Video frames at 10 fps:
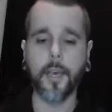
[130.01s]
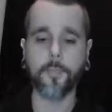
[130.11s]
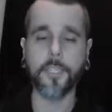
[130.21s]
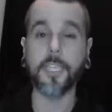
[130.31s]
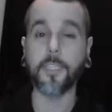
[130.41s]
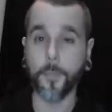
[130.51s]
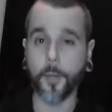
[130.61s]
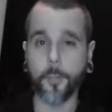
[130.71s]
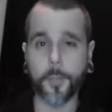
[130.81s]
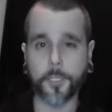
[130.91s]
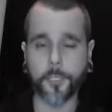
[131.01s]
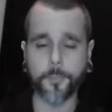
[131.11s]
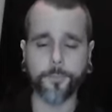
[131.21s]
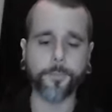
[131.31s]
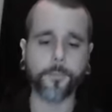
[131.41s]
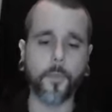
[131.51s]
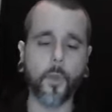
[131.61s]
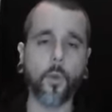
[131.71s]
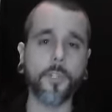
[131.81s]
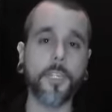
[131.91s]
seeing the bigger picture
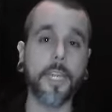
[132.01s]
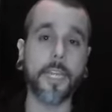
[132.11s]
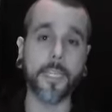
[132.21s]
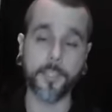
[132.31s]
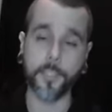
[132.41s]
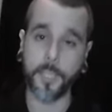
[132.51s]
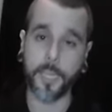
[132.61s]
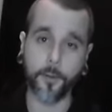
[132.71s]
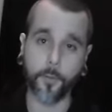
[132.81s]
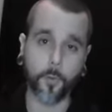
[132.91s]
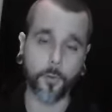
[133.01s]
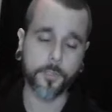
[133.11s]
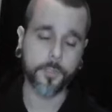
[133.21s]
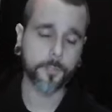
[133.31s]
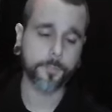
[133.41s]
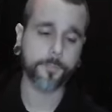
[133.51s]
or seeing into the inner worlds.